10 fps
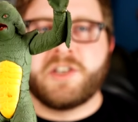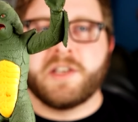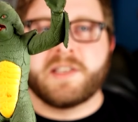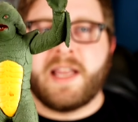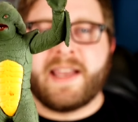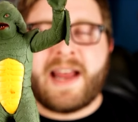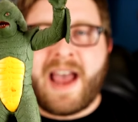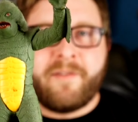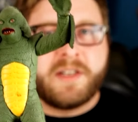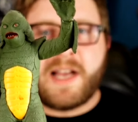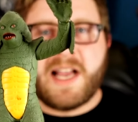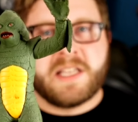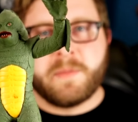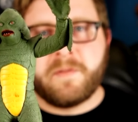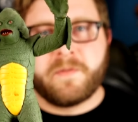just like an
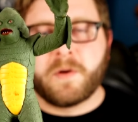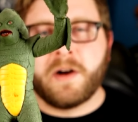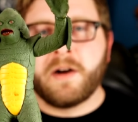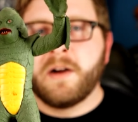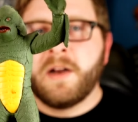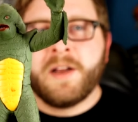advertisement for